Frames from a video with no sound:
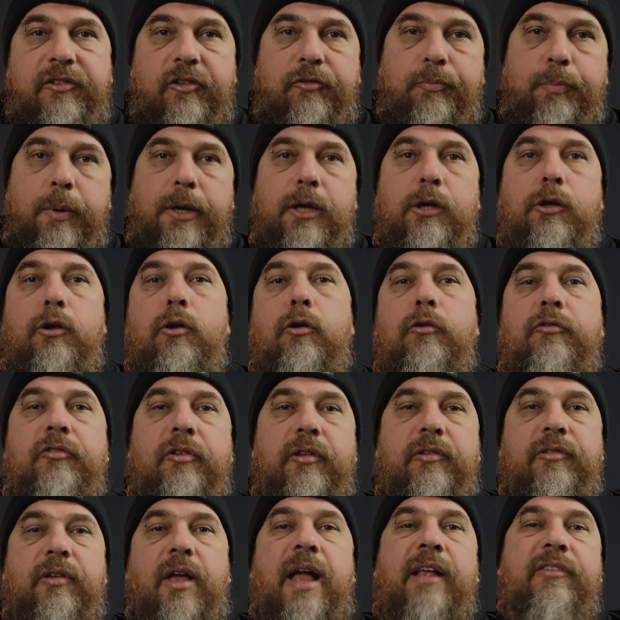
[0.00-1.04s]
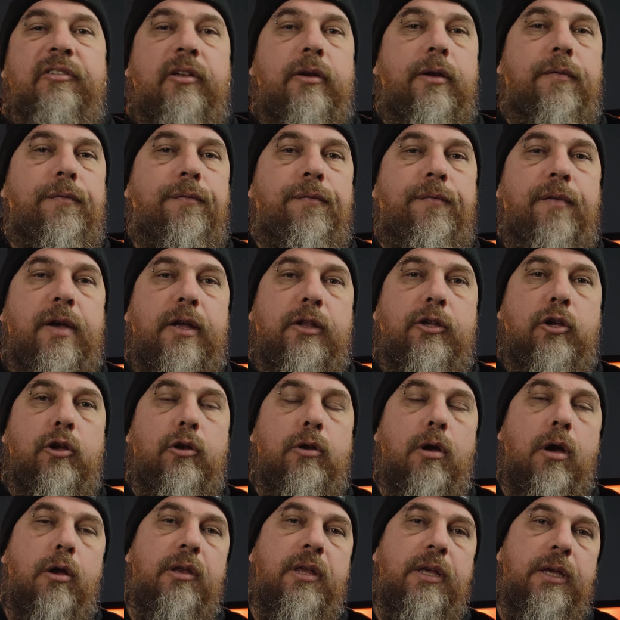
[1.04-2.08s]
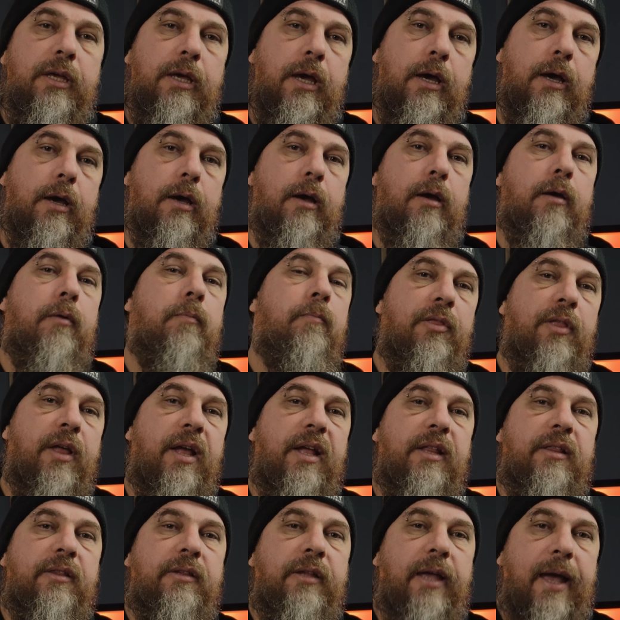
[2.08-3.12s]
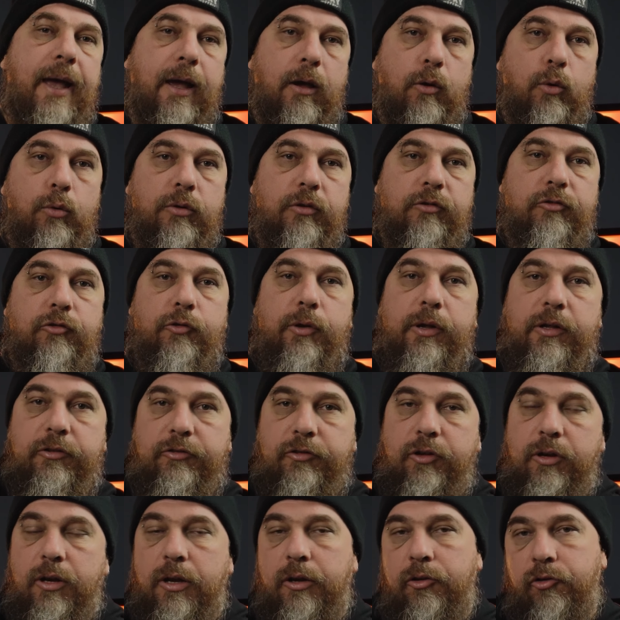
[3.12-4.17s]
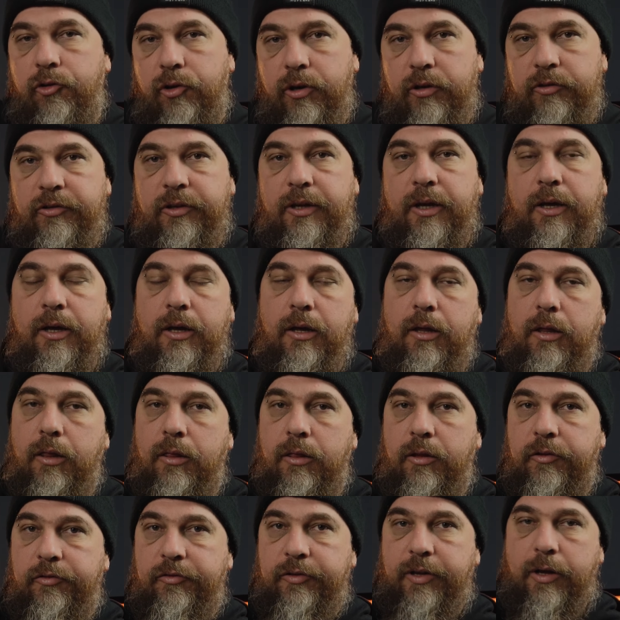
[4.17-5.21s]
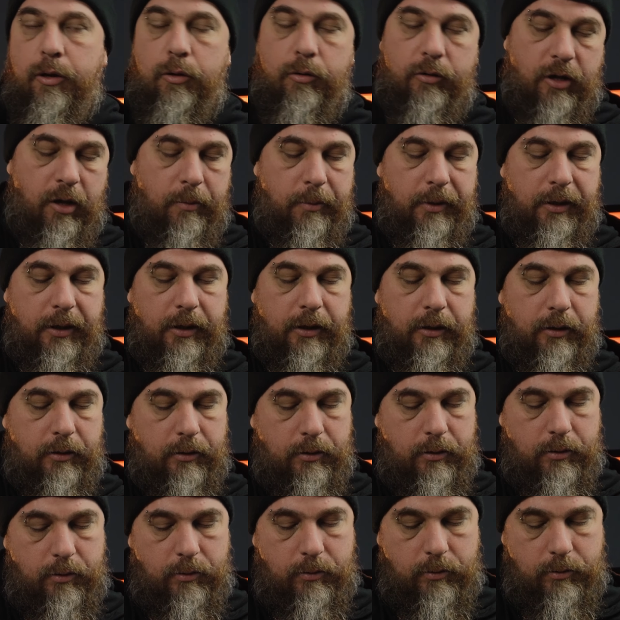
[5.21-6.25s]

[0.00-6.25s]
it's being used as, as an effect. You don't hear the attack on the strings. You literally just hear the sound coming in.